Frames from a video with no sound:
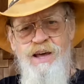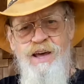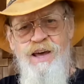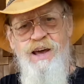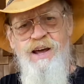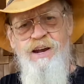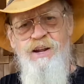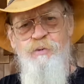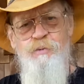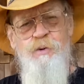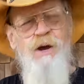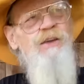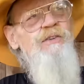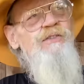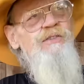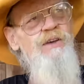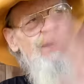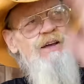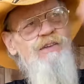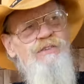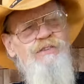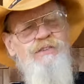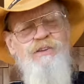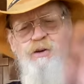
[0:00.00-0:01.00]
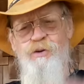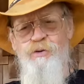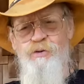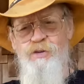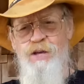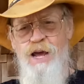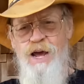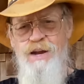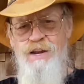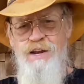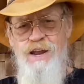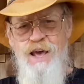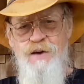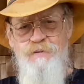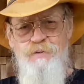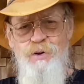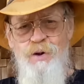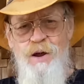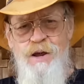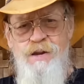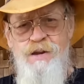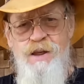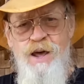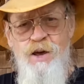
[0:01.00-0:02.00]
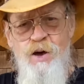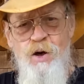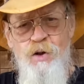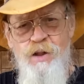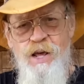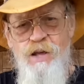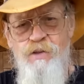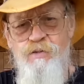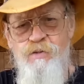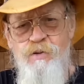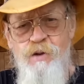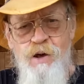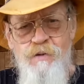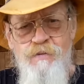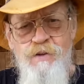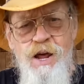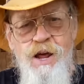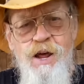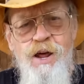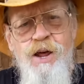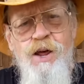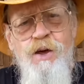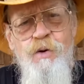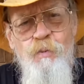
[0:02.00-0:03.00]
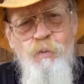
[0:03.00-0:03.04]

Anyway, sun still shining. Have a great day. All that stuff.